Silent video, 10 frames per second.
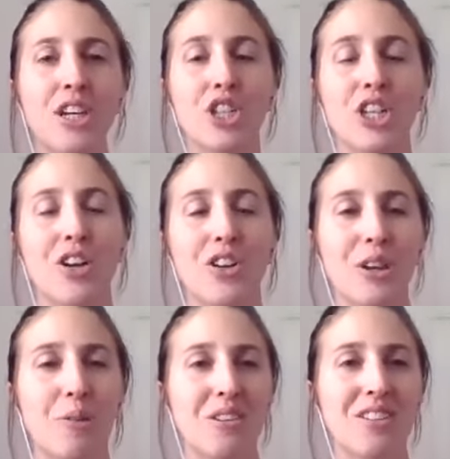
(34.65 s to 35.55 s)
She
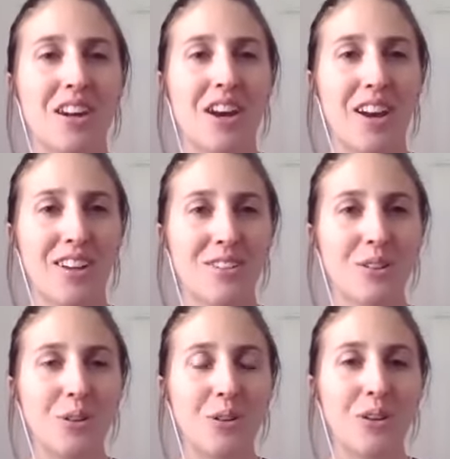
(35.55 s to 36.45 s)
currently works at a high
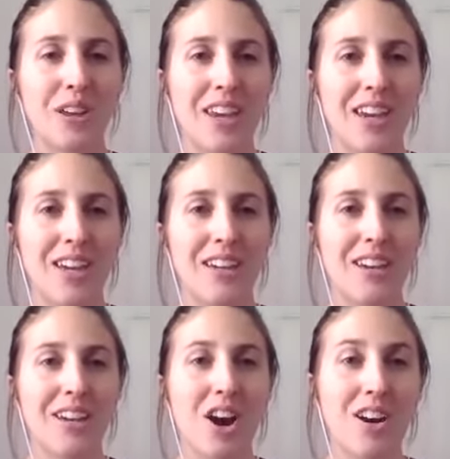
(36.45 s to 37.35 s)
school
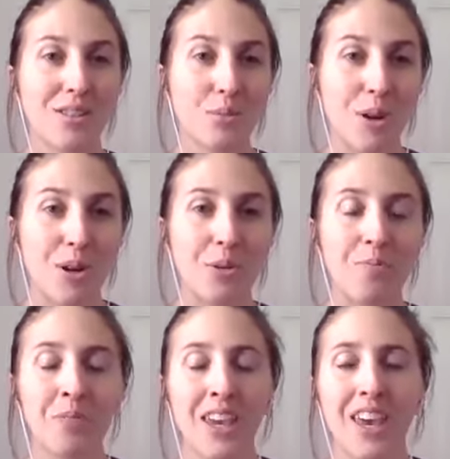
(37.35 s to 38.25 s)
and in a hospital.
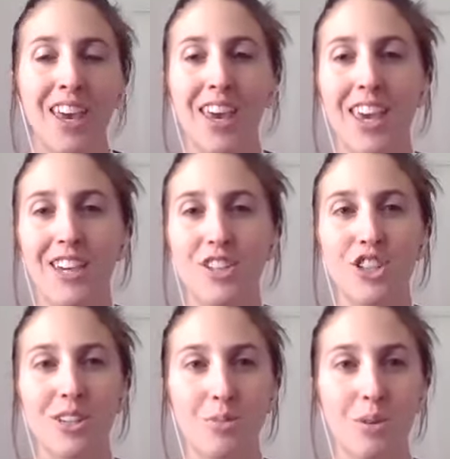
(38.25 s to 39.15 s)
And
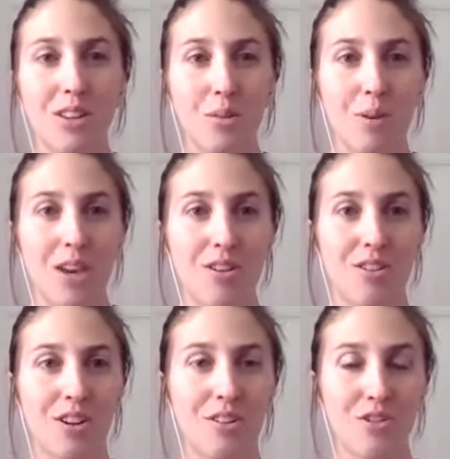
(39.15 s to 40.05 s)
she is one of the Be
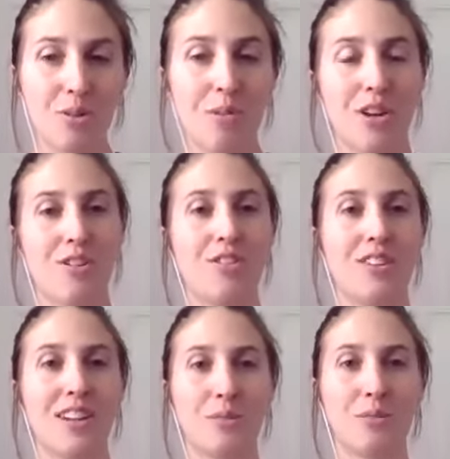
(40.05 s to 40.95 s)
Heard contributors
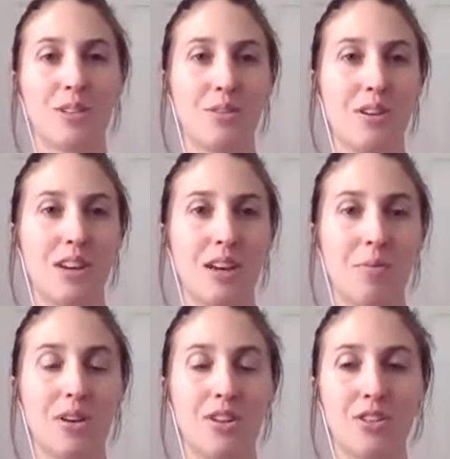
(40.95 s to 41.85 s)
and has been doing
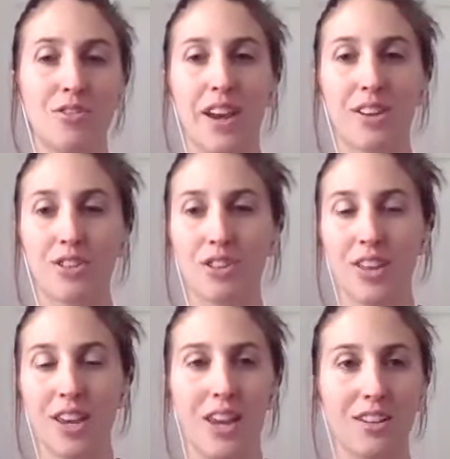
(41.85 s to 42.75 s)
a bunch of extra
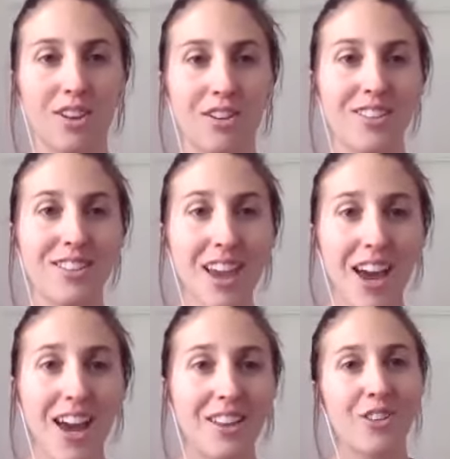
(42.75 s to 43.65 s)
things on the
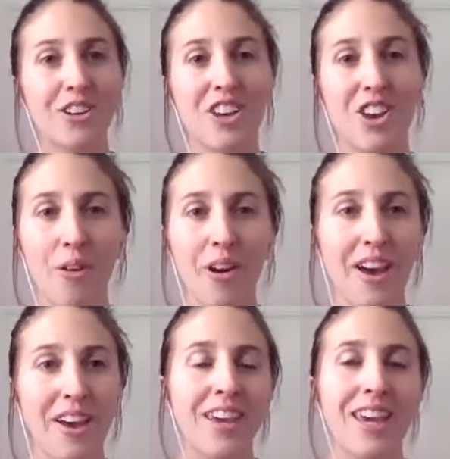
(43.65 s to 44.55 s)
side, learning
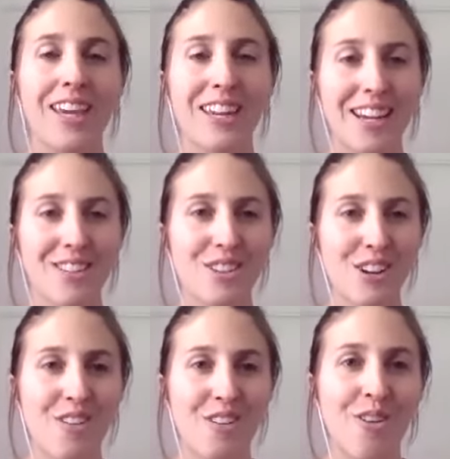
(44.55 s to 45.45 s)
yoga,
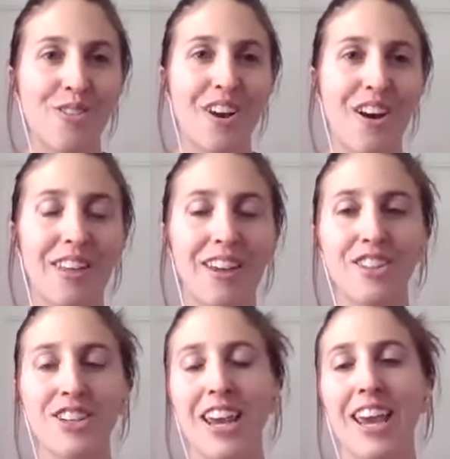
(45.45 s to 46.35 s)
enhancing her own
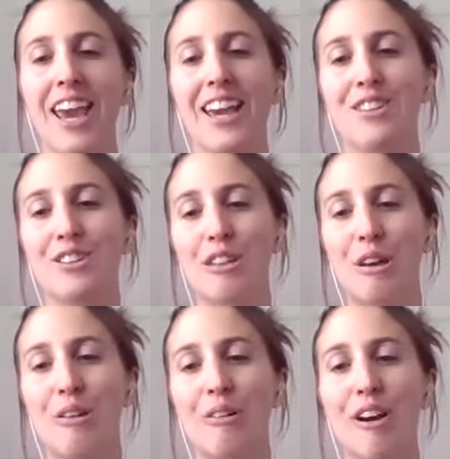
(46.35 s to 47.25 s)
knowledge. And
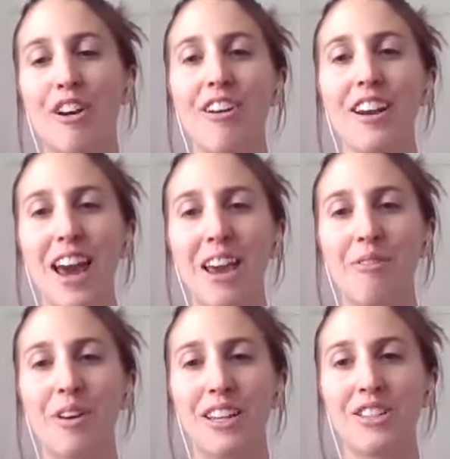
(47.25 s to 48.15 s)
so her and I
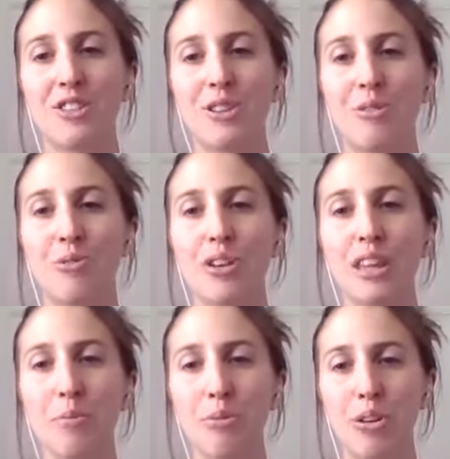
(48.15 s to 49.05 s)
wanted to
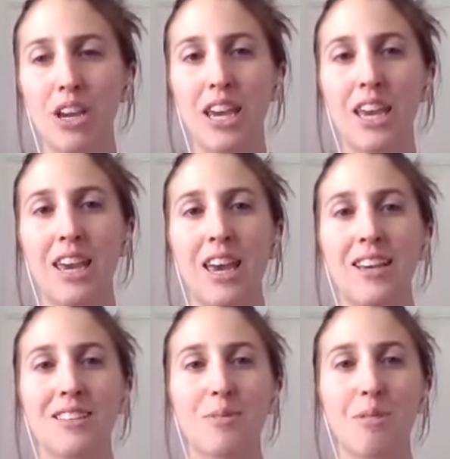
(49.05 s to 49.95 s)
really bring
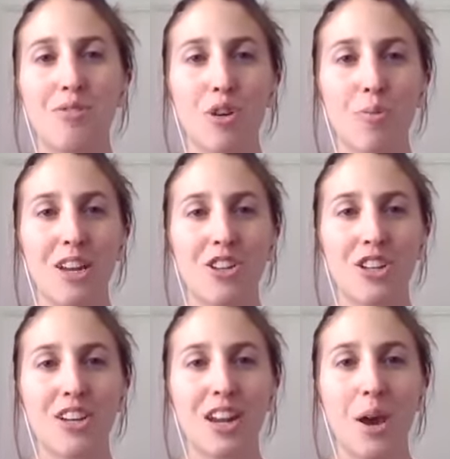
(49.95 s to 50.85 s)
some
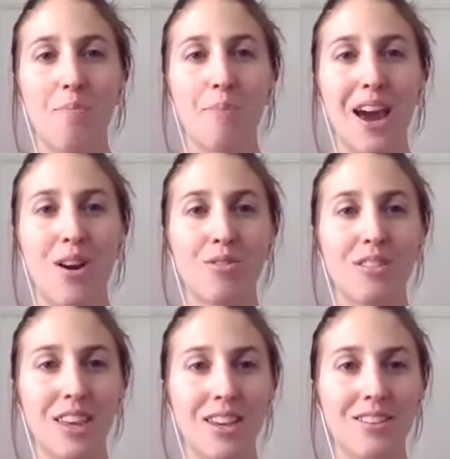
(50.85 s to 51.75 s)
information about
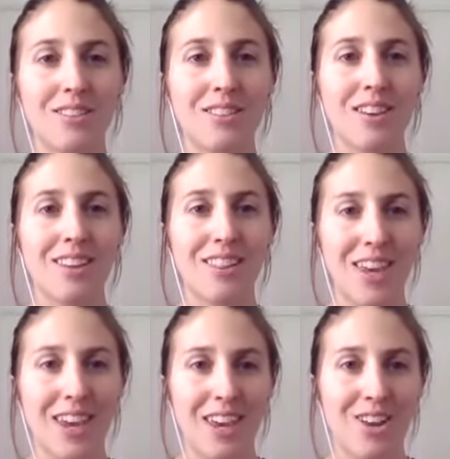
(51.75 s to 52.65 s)
this
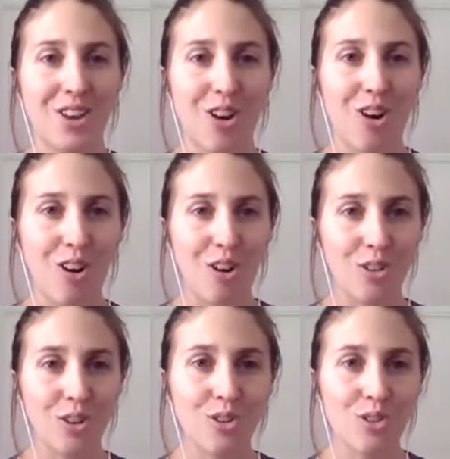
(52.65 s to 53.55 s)
thing
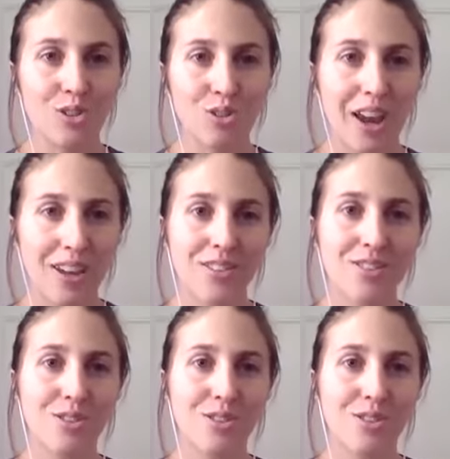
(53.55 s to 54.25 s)
called stress.